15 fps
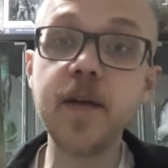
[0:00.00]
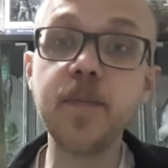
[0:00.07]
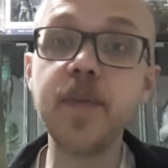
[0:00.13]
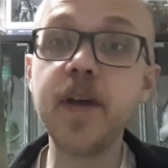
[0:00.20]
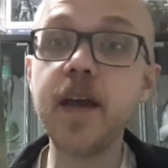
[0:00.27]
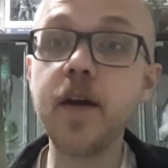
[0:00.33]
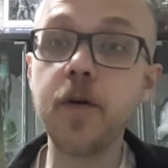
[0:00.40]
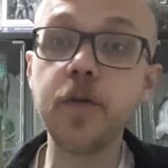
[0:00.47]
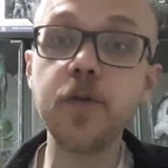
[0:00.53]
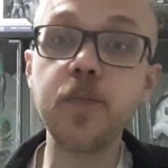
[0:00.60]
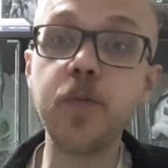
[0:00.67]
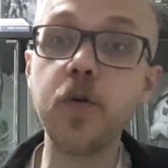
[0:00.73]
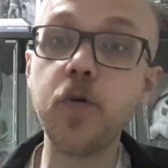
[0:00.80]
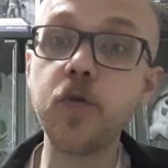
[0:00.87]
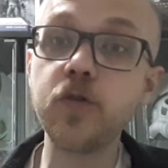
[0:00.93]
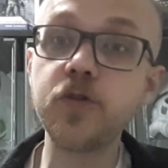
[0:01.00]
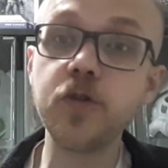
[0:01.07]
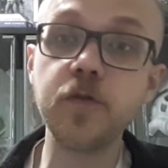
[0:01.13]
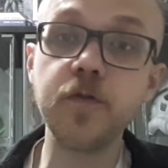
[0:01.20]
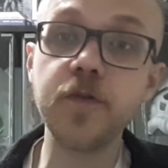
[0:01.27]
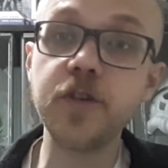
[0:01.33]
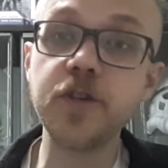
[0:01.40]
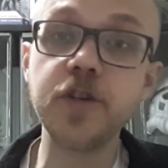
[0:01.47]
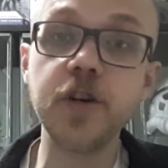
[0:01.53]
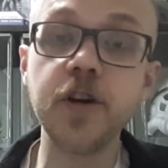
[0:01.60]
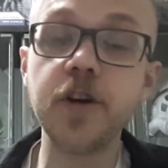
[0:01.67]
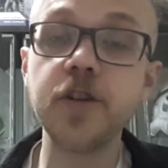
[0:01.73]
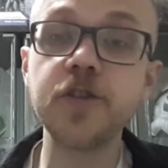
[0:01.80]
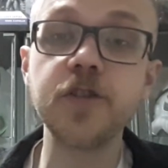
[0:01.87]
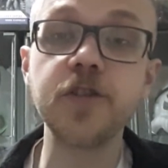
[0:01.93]
a beer on the porch of the
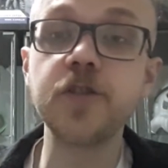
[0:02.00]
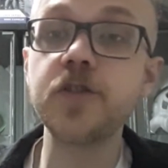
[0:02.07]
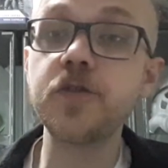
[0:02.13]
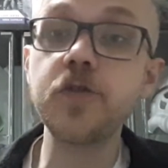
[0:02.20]
church and